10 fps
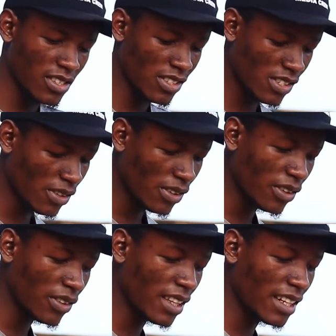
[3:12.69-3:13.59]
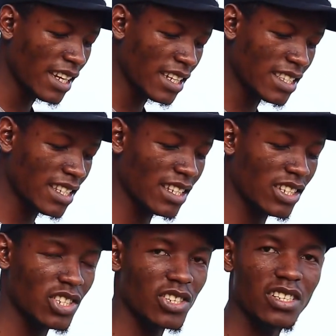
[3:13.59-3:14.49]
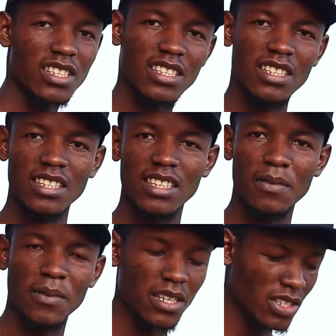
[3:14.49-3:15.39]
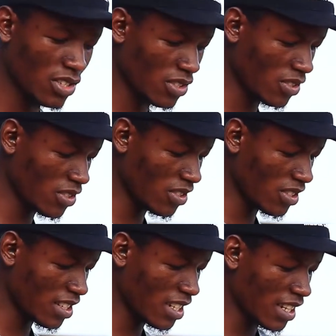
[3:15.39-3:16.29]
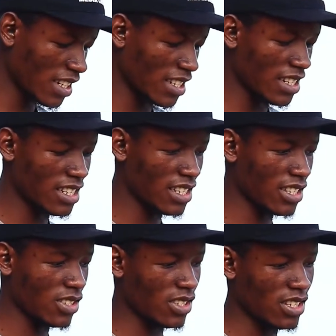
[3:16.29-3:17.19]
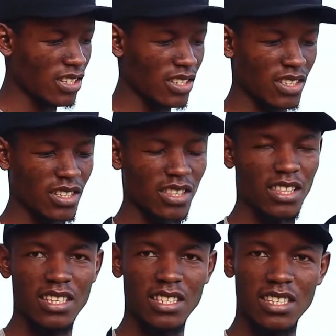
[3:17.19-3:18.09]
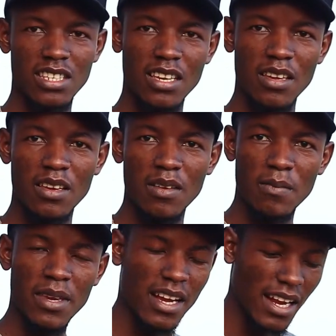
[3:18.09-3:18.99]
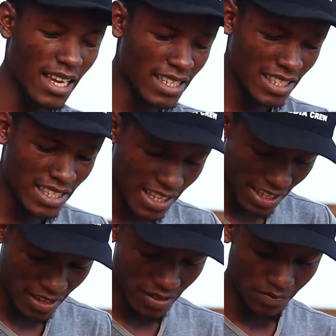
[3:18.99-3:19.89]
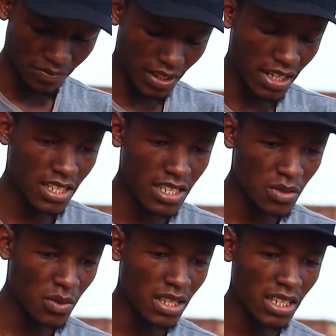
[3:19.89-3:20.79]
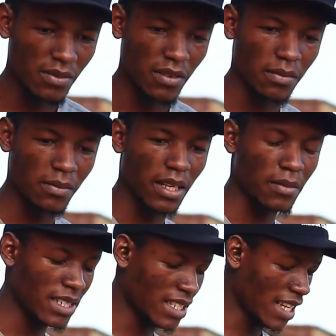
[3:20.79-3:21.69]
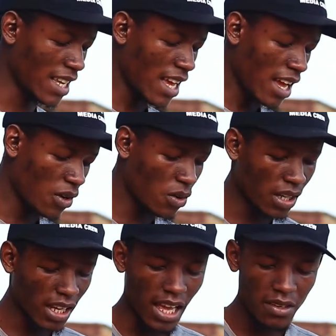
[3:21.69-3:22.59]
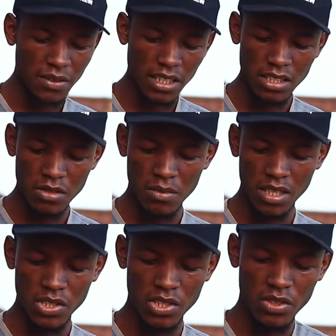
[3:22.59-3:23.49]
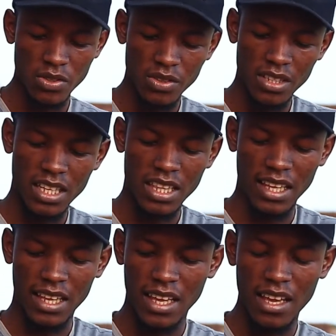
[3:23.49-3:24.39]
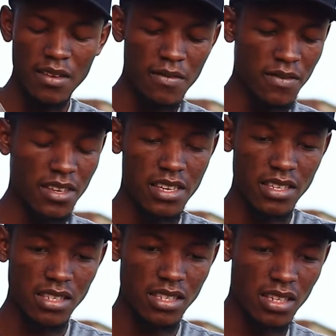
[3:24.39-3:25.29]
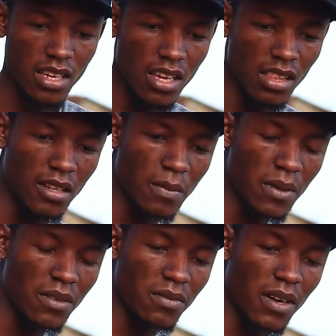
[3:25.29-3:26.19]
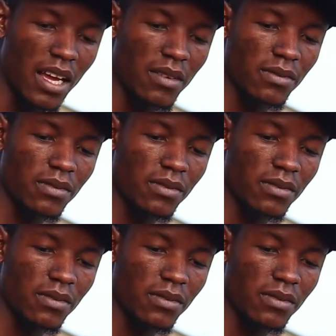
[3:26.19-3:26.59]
So the next shot that I'm going to take is using this bigger lens, the 18 to 135 millimeter. Okay, I failed to mention that the f is 3.5.